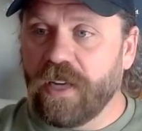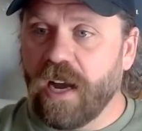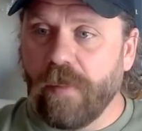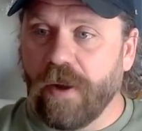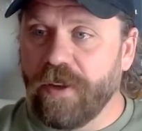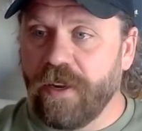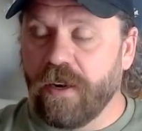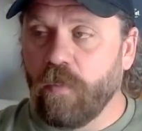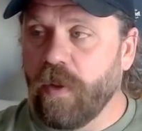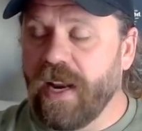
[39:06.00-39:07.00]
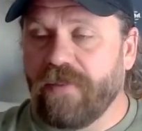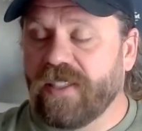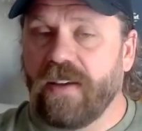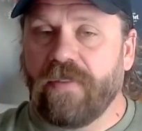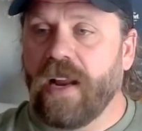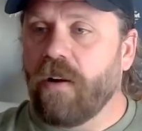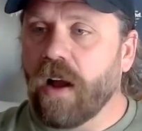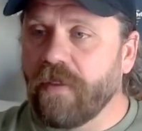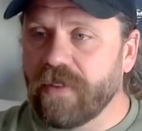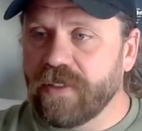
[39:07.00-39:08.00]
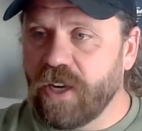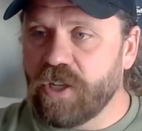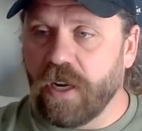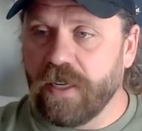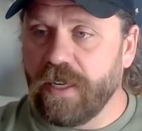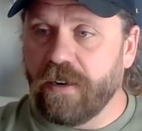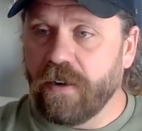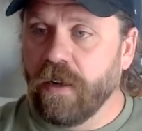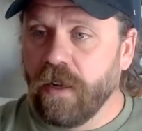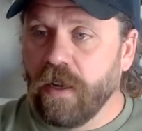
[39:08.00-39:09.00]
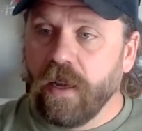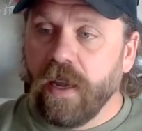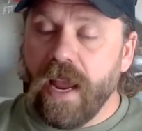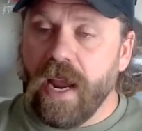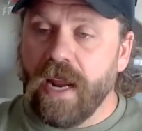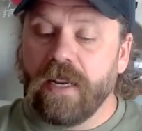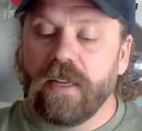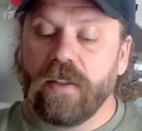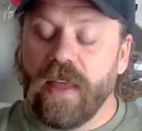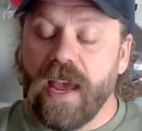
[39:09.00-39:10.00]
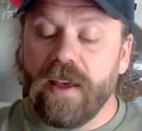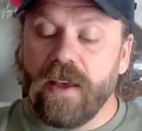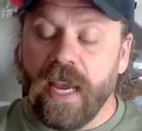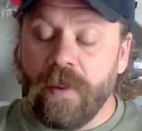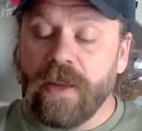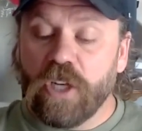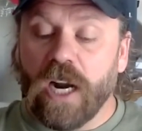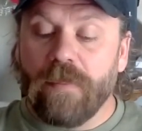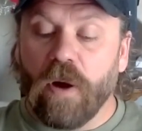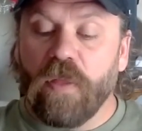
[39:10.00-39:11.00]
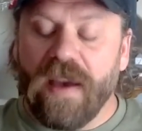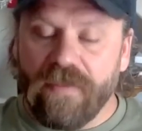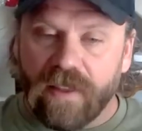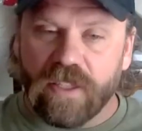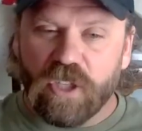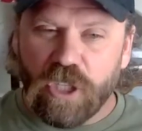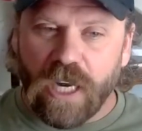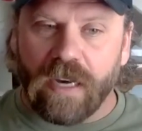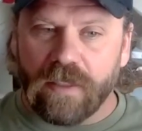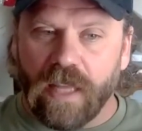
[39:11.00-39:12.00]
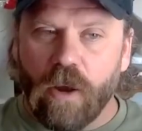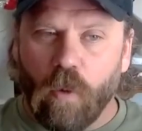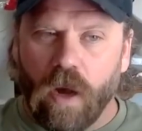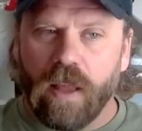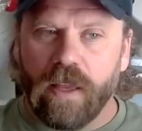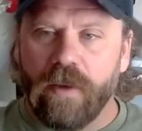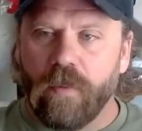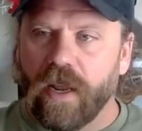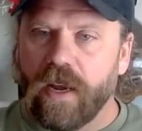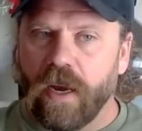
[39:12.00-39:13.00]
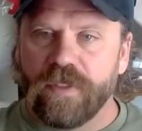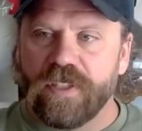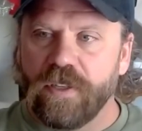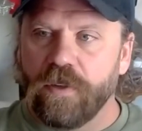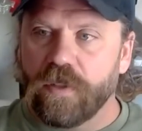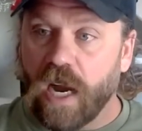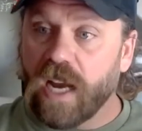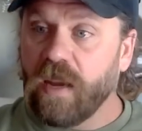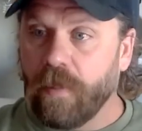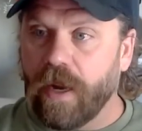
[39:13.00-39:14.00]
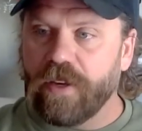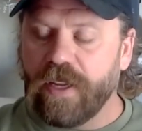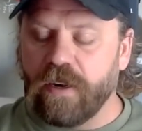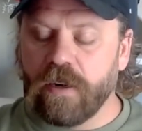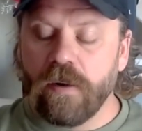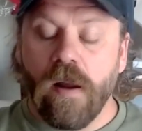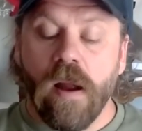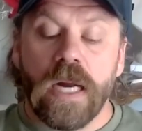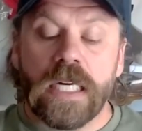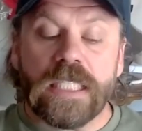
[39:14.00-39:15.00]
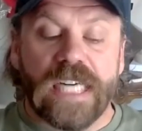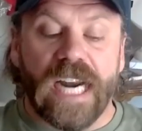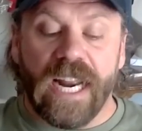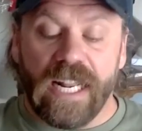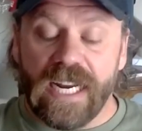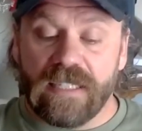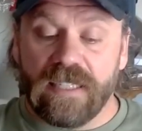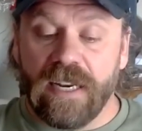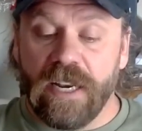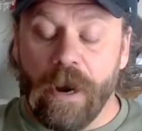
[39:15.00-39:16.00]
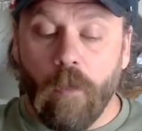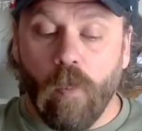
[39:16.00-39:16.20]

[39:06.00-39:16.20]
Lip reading: is talk about deer, we can have a 7-hour conversation on deer. And him and Johnny both have like this childlike quality when it comes to talking about deer. And like I said,